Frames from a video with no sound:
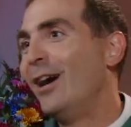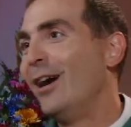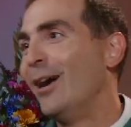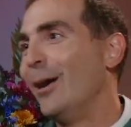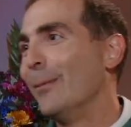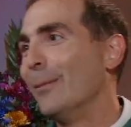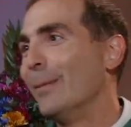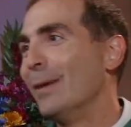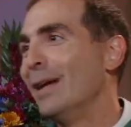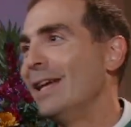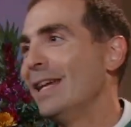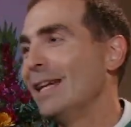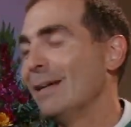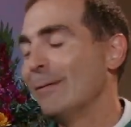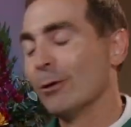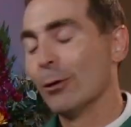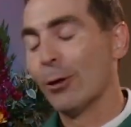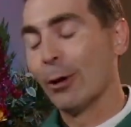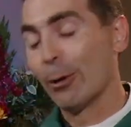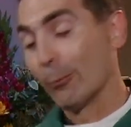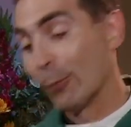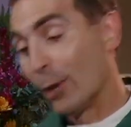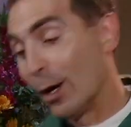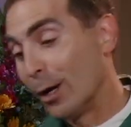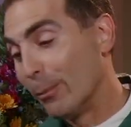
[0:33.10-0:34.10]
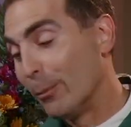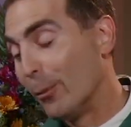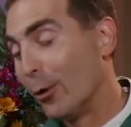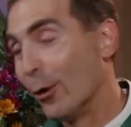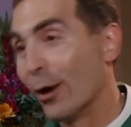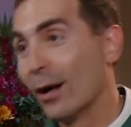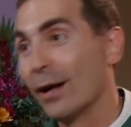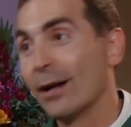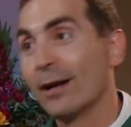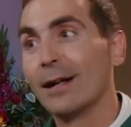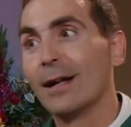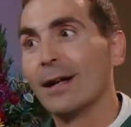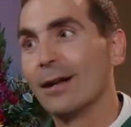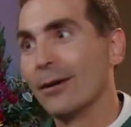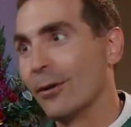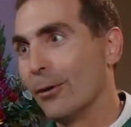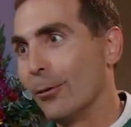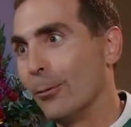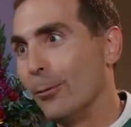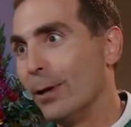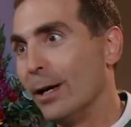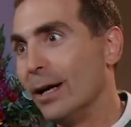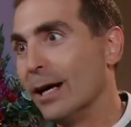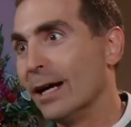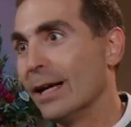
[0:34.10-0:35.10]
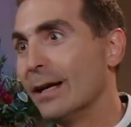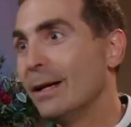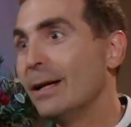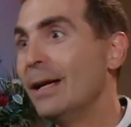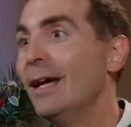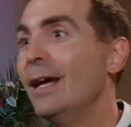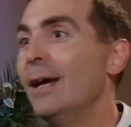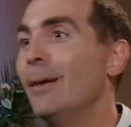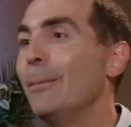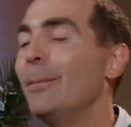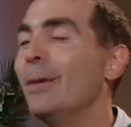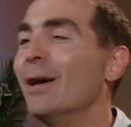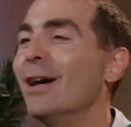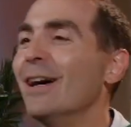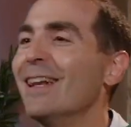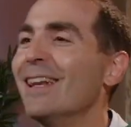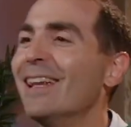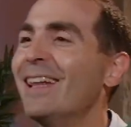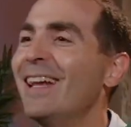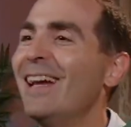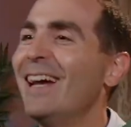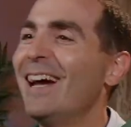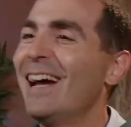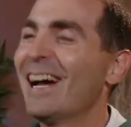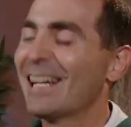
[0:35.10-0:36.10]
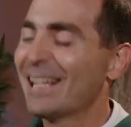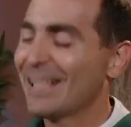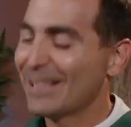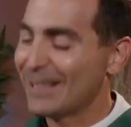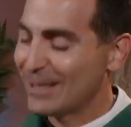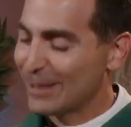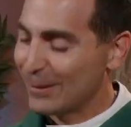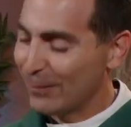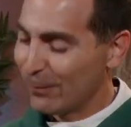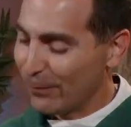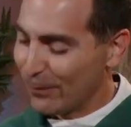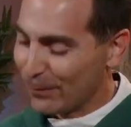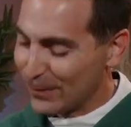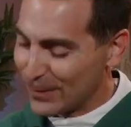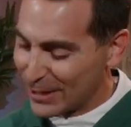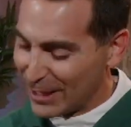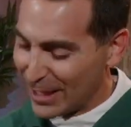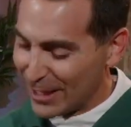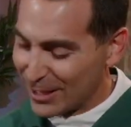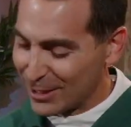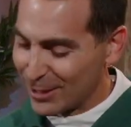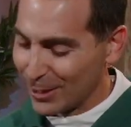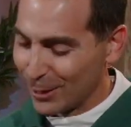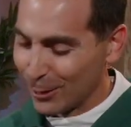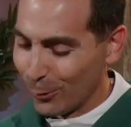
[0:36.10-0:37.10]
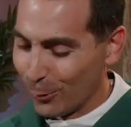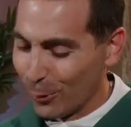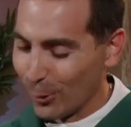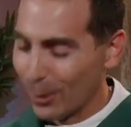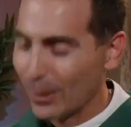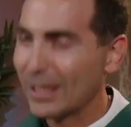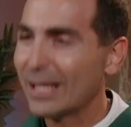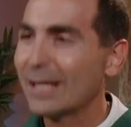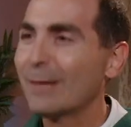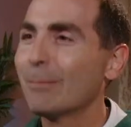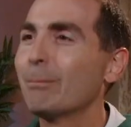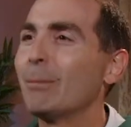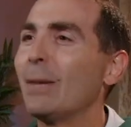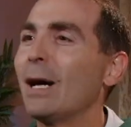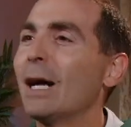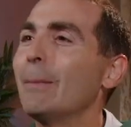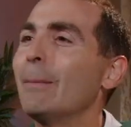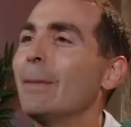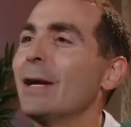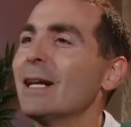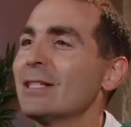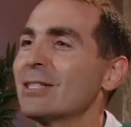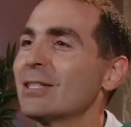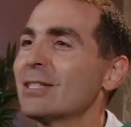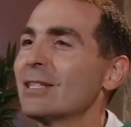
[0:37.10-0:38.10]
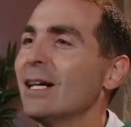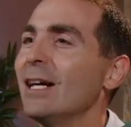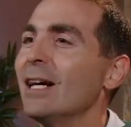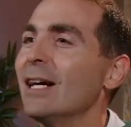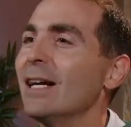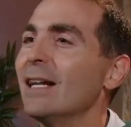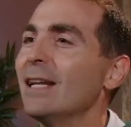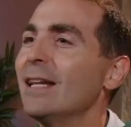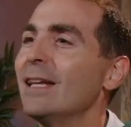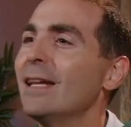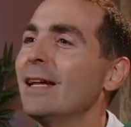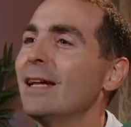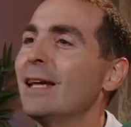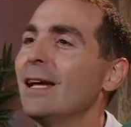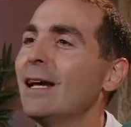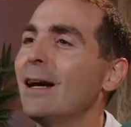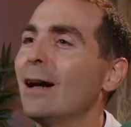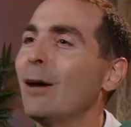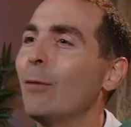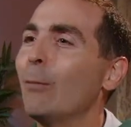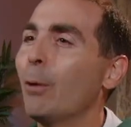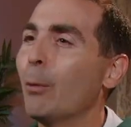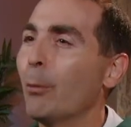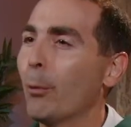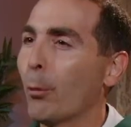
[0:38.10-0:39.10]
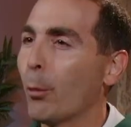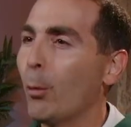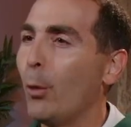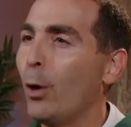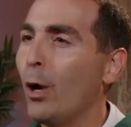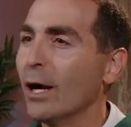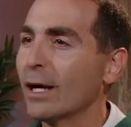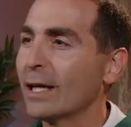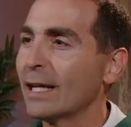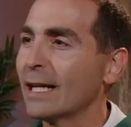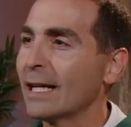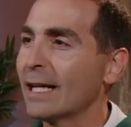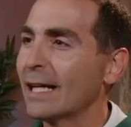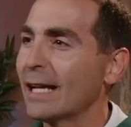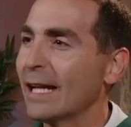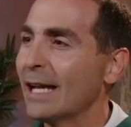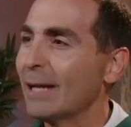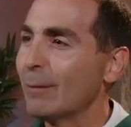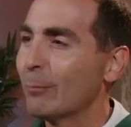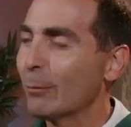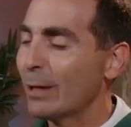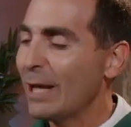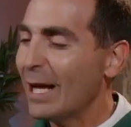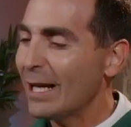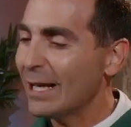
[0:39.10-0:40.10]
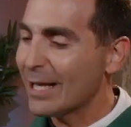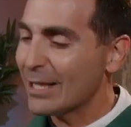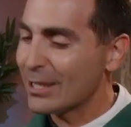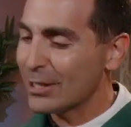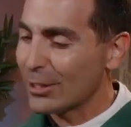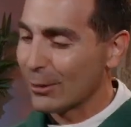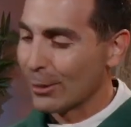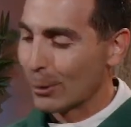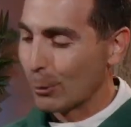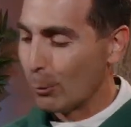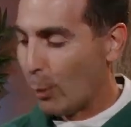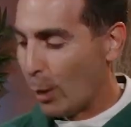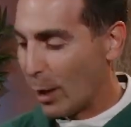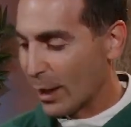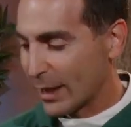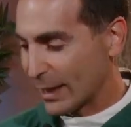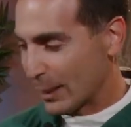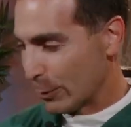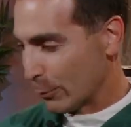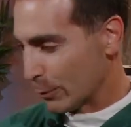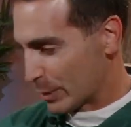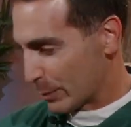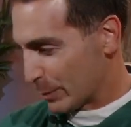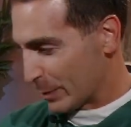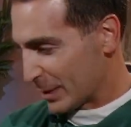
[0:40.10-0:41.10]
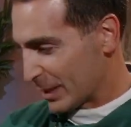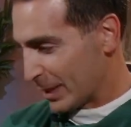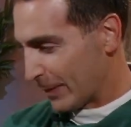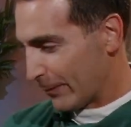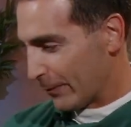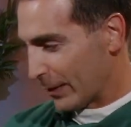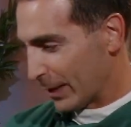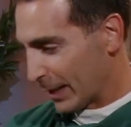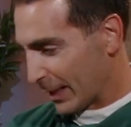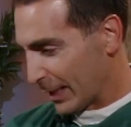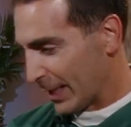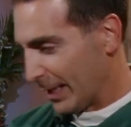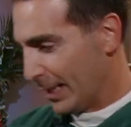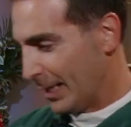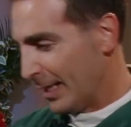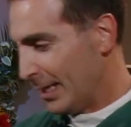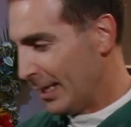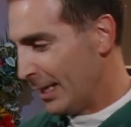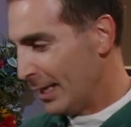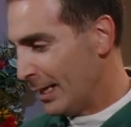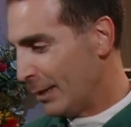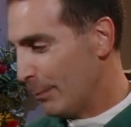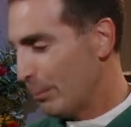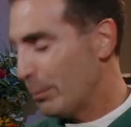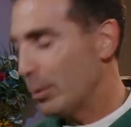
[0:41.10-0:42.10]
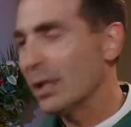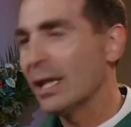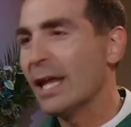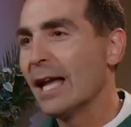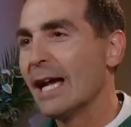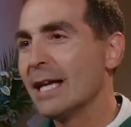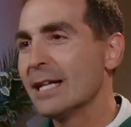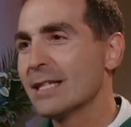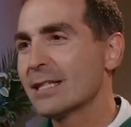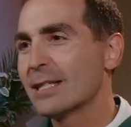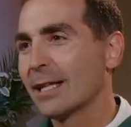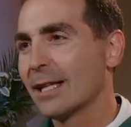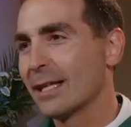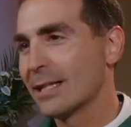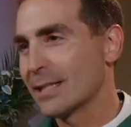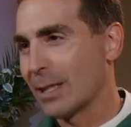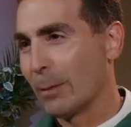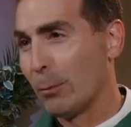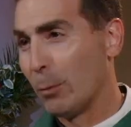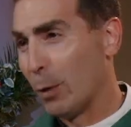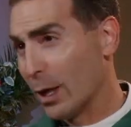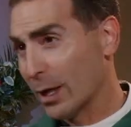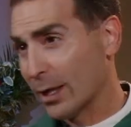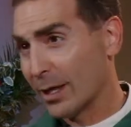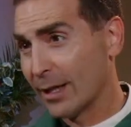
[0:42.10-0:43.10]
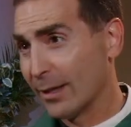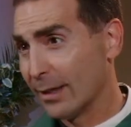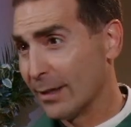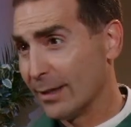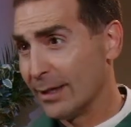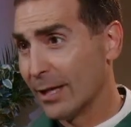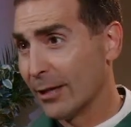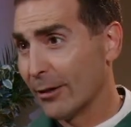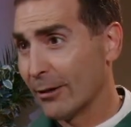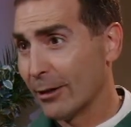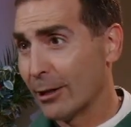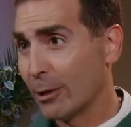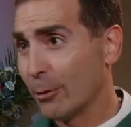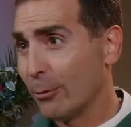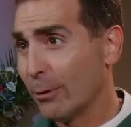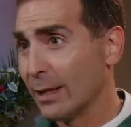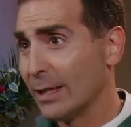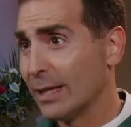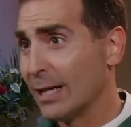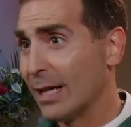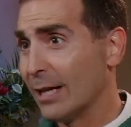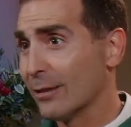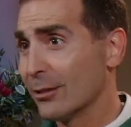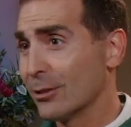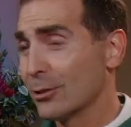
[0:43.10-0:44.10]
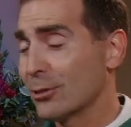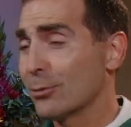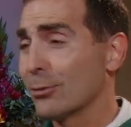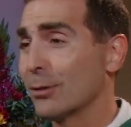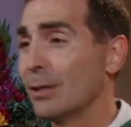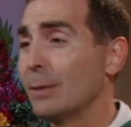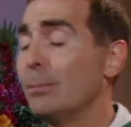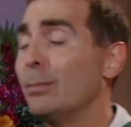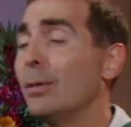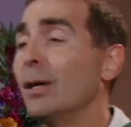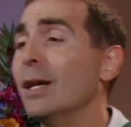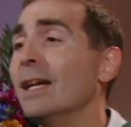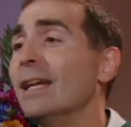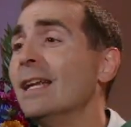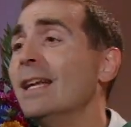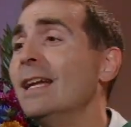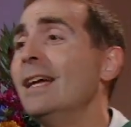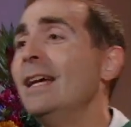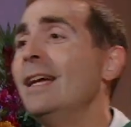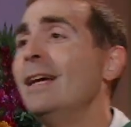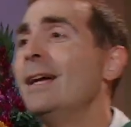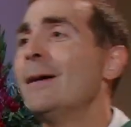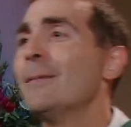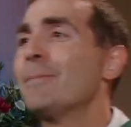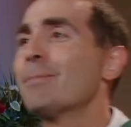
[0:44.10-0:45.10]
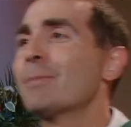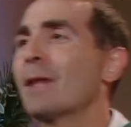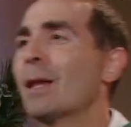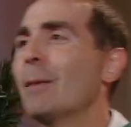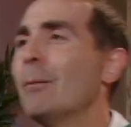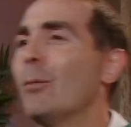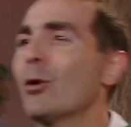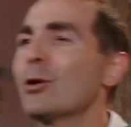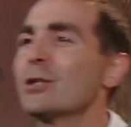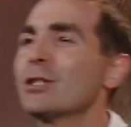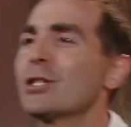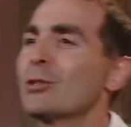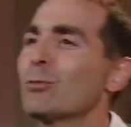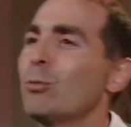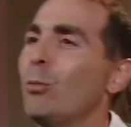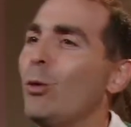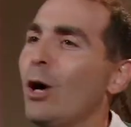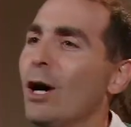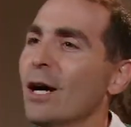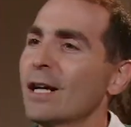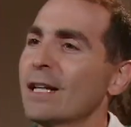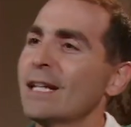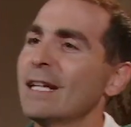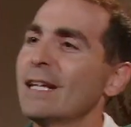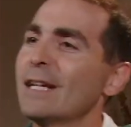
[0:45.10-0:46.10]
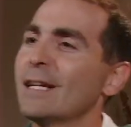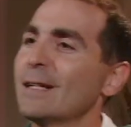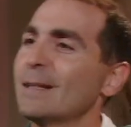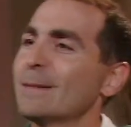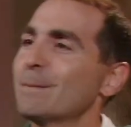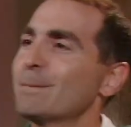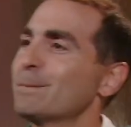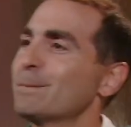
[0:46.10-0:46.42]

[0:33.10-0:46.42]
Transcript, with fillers: um, even though I run more. I don't know why, but I could sense the Lord by my side uh, when we're walking. And we're not necessarily walking to a specific place unless I'm walking to the Dairy Queen down the street, but more just walking